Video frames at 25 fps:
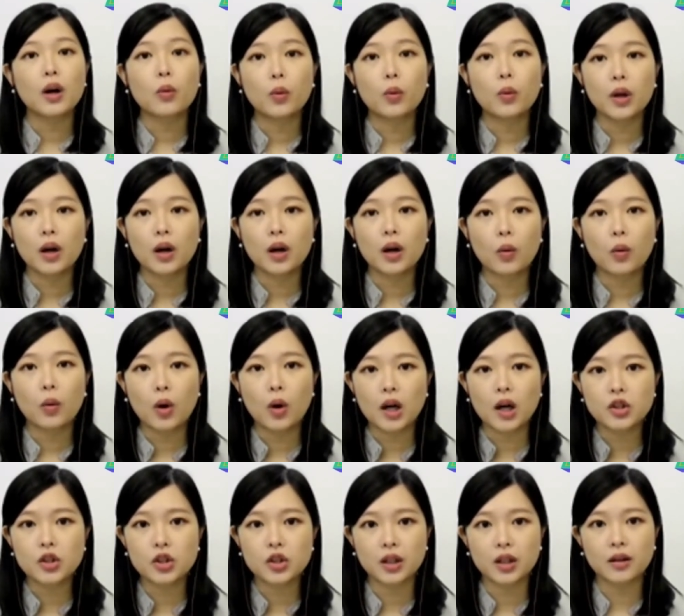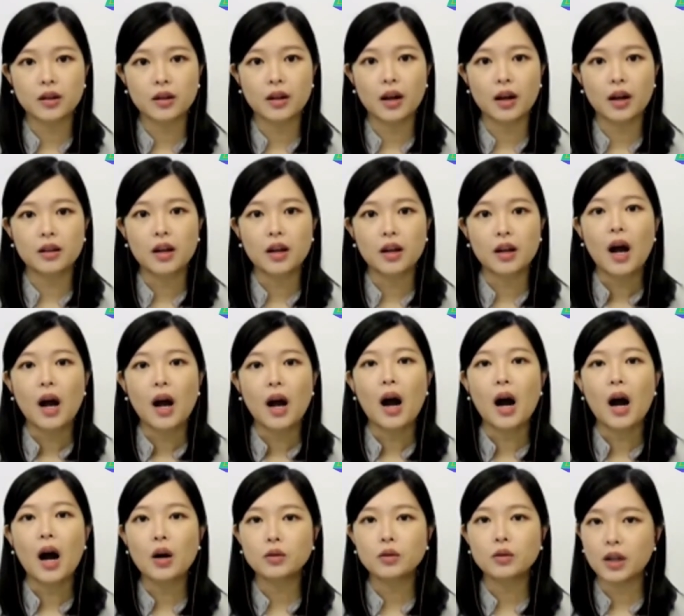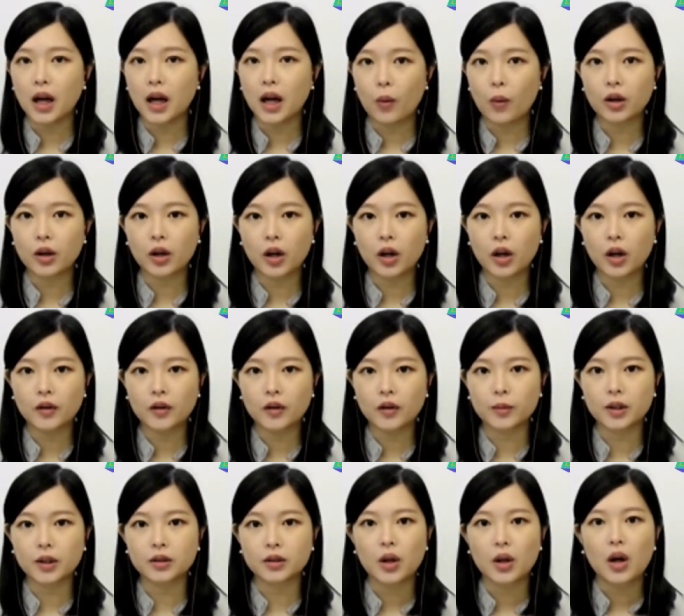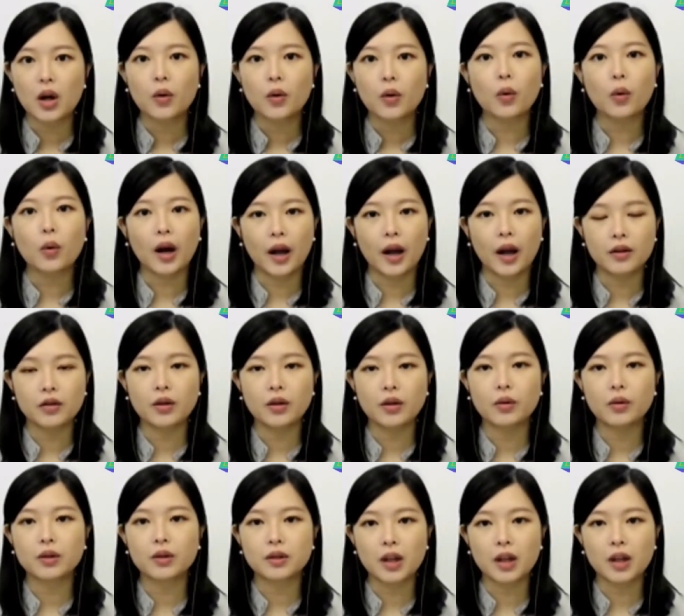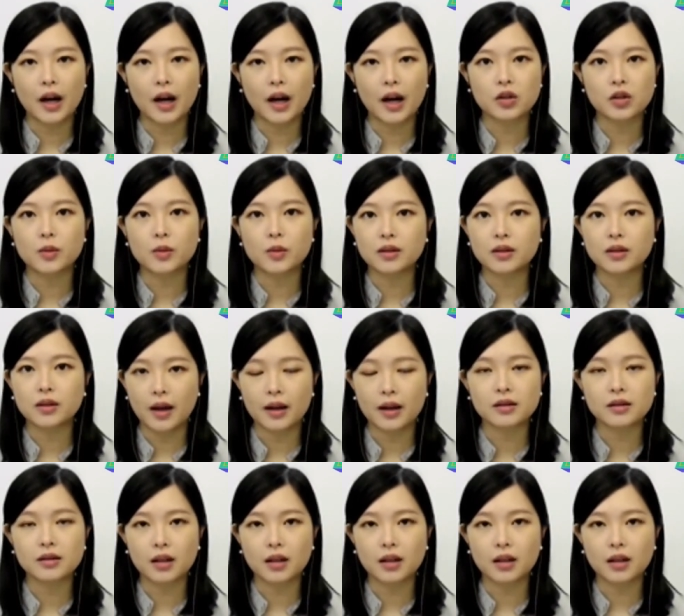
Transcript: We are watching that how Taiwan government will handle the Tai Ji Men tax